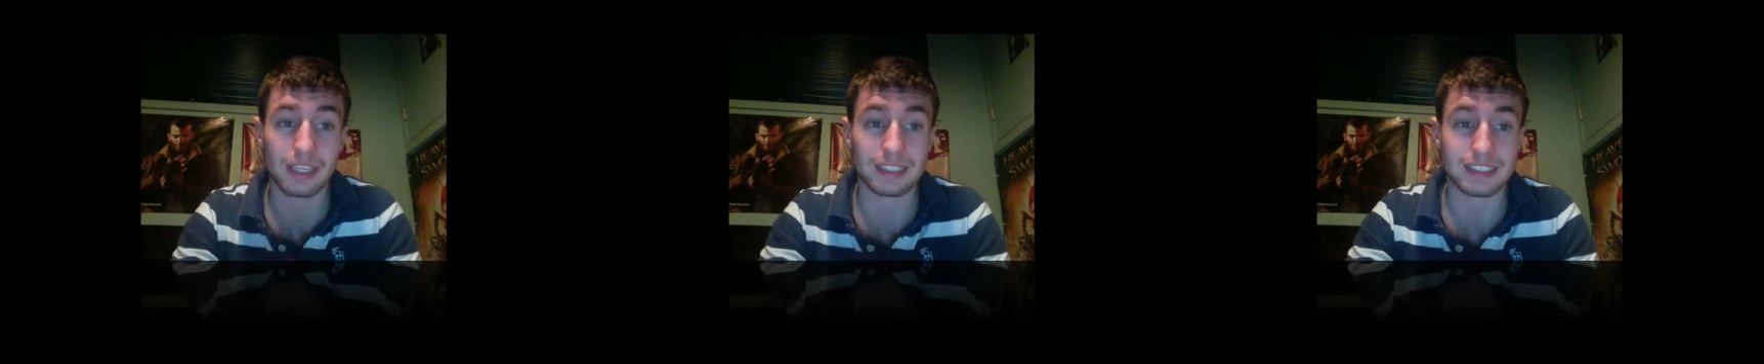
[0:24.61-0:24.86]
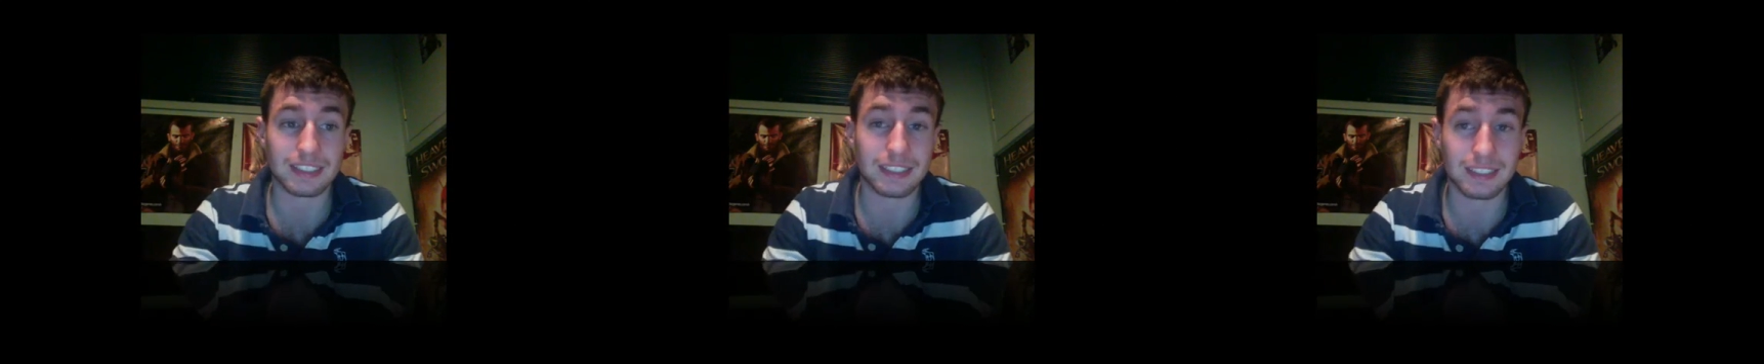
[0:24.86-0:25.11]

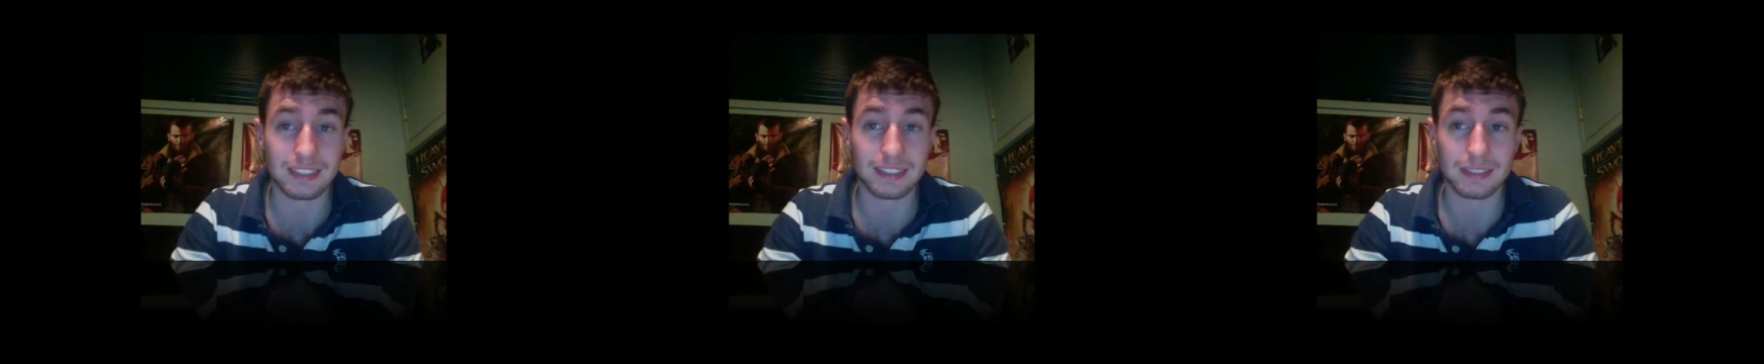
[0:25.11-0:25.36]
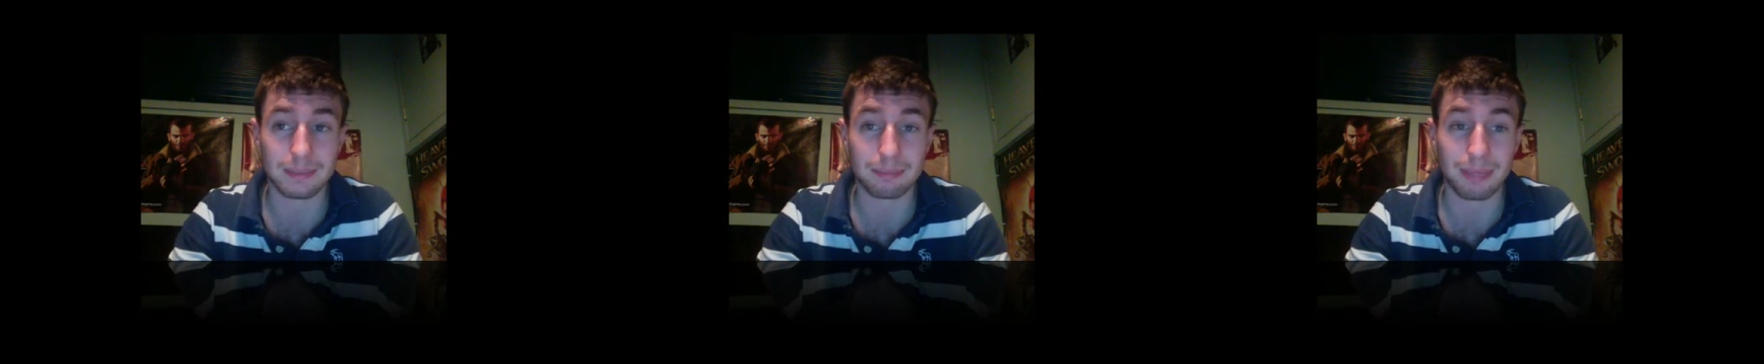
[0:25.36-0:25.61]

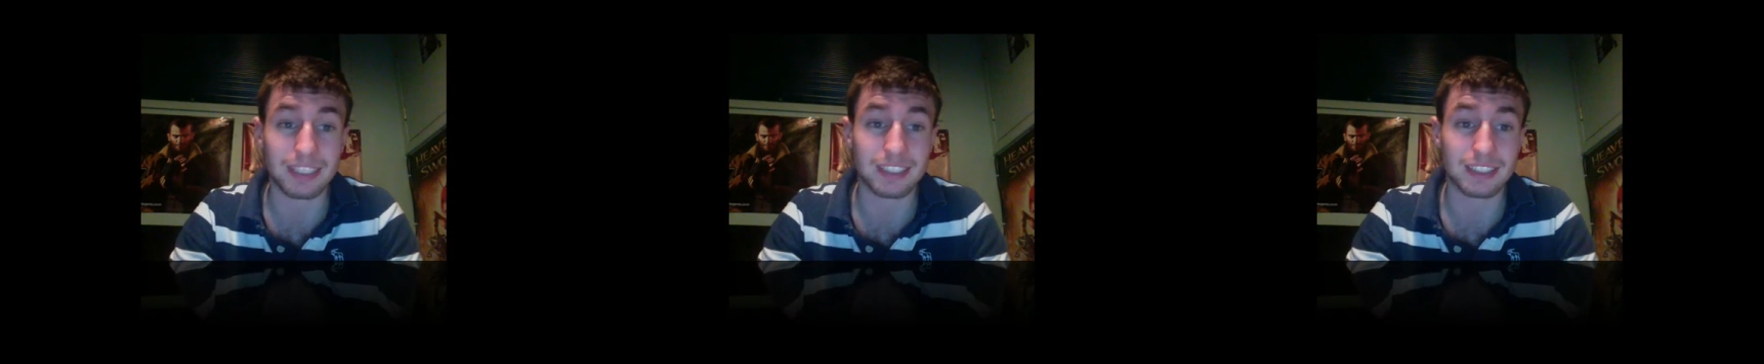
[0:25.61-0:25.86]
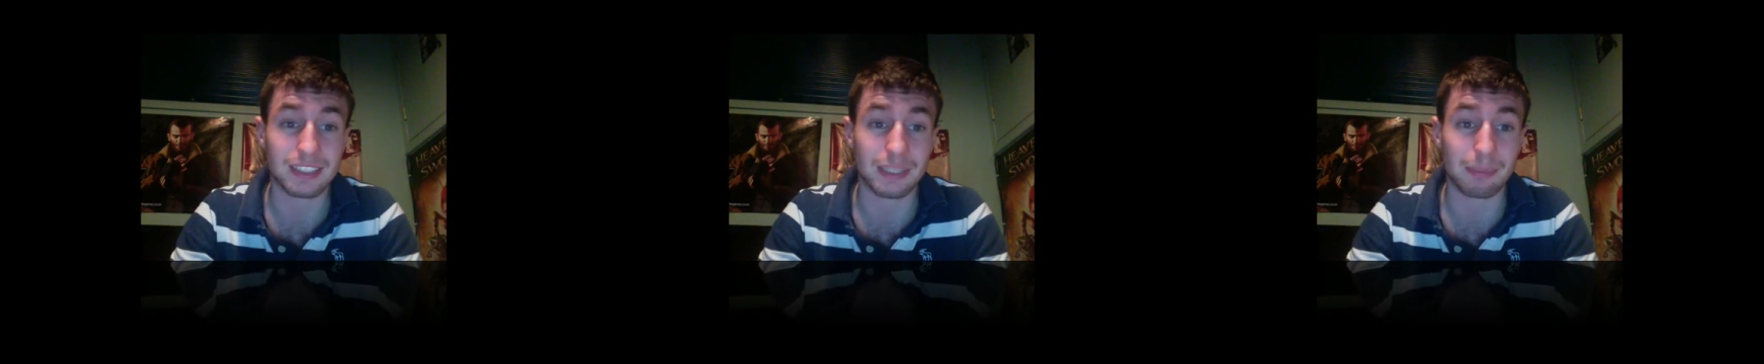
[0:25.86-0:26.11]
It's
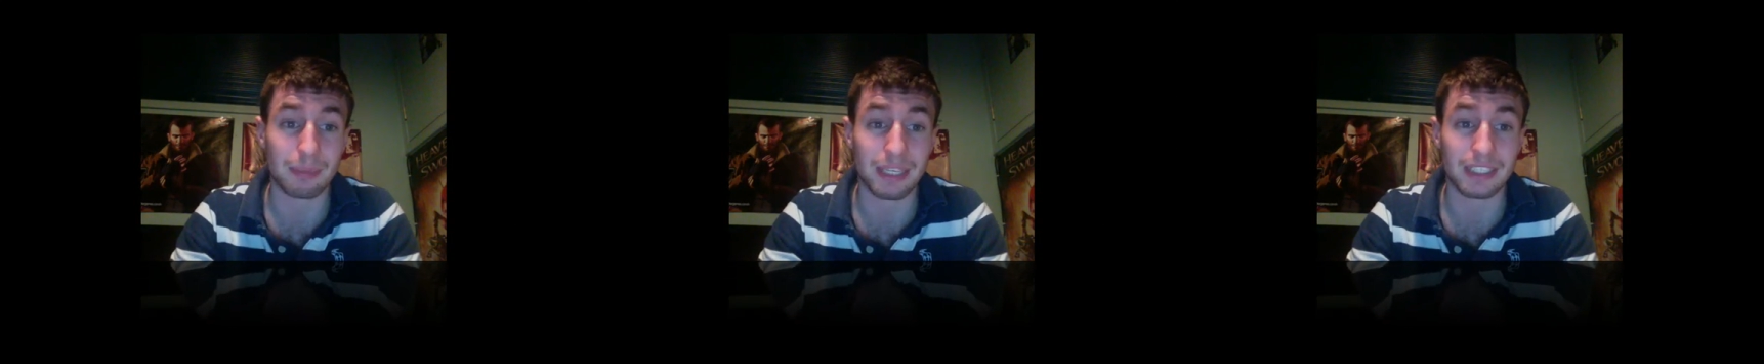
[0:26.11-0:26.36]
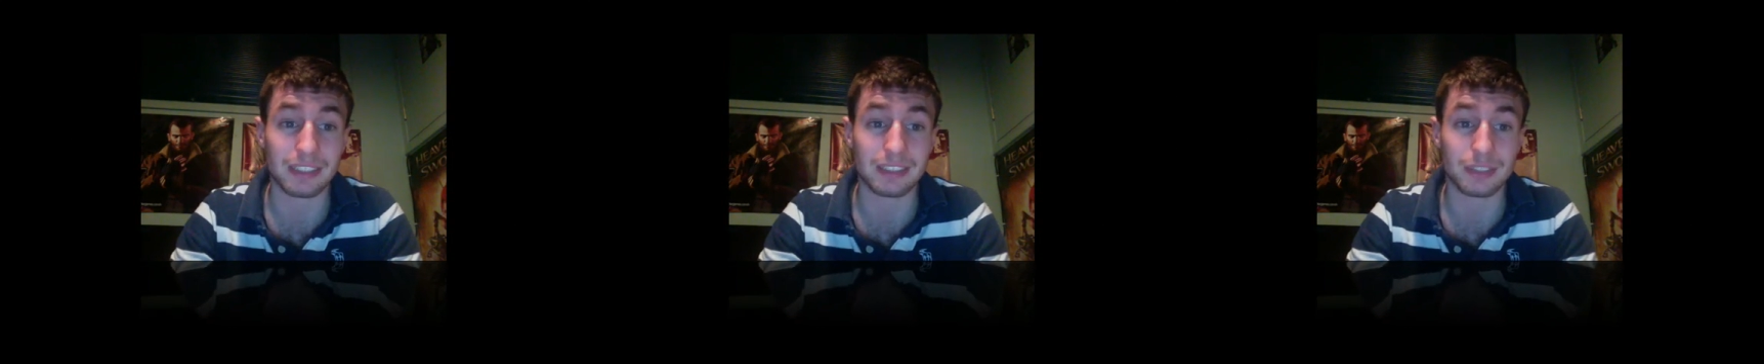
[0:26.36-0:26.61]
basically
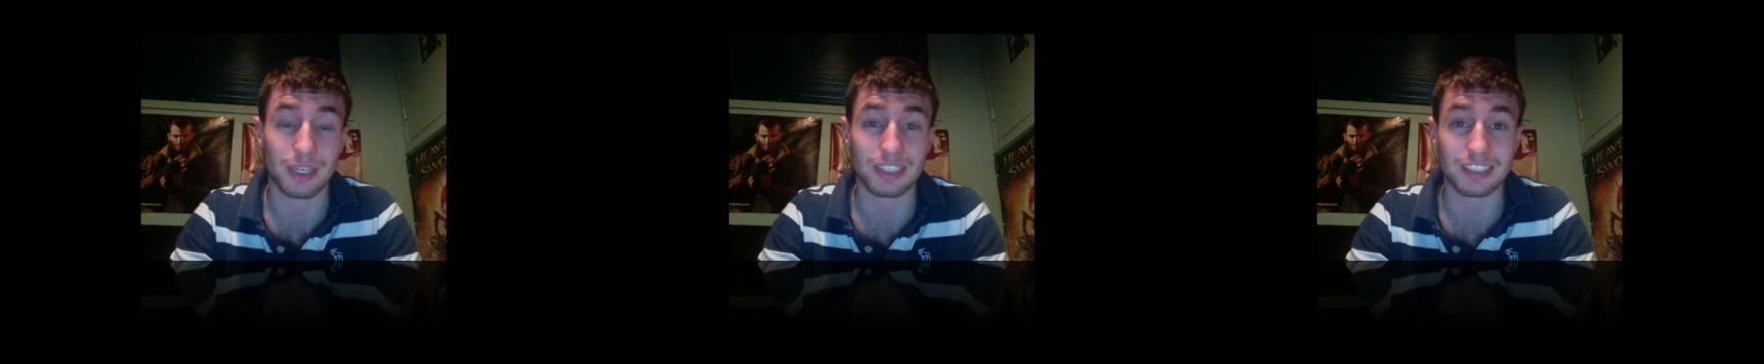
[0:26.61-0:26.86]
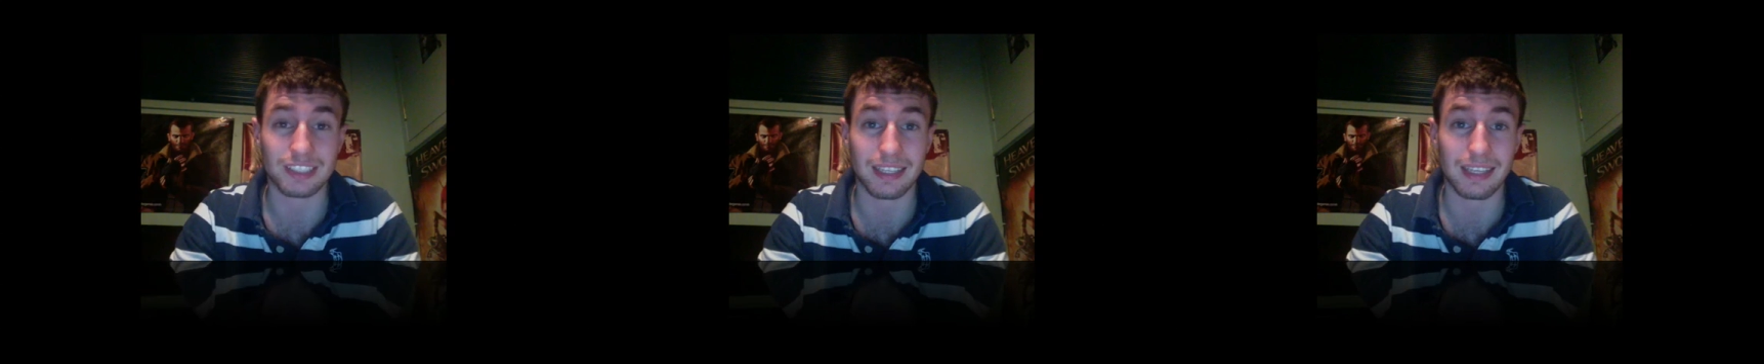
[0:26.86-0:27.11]
me trying
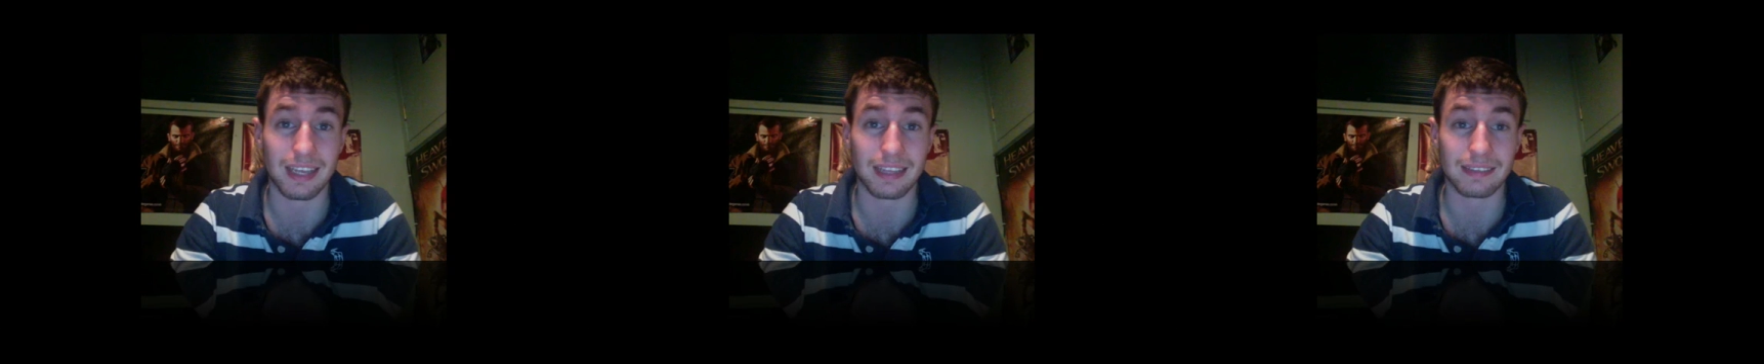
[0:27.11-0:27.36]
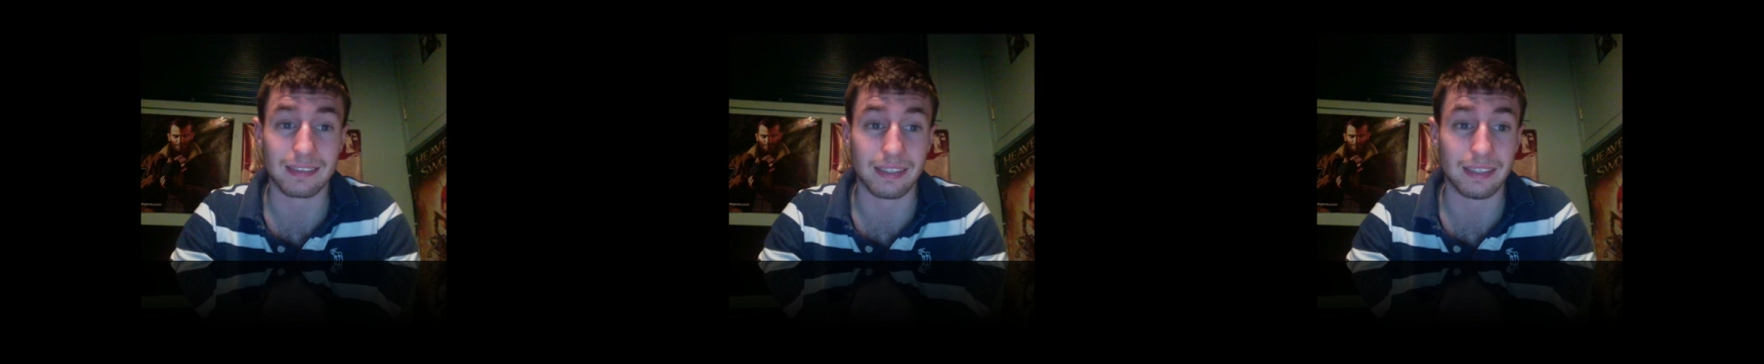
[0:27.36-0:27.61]
to say
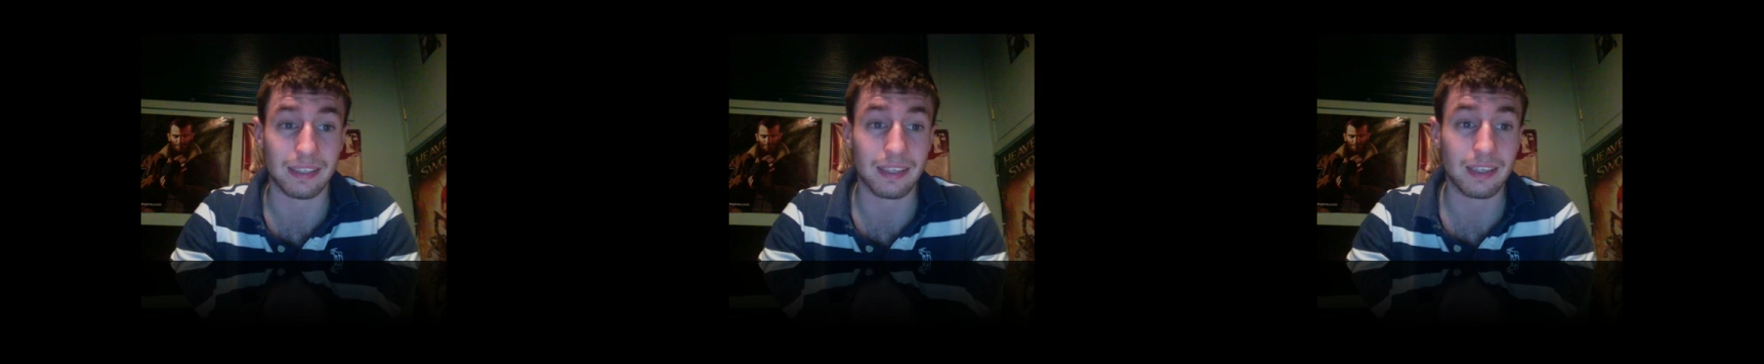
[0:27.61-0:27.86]
that the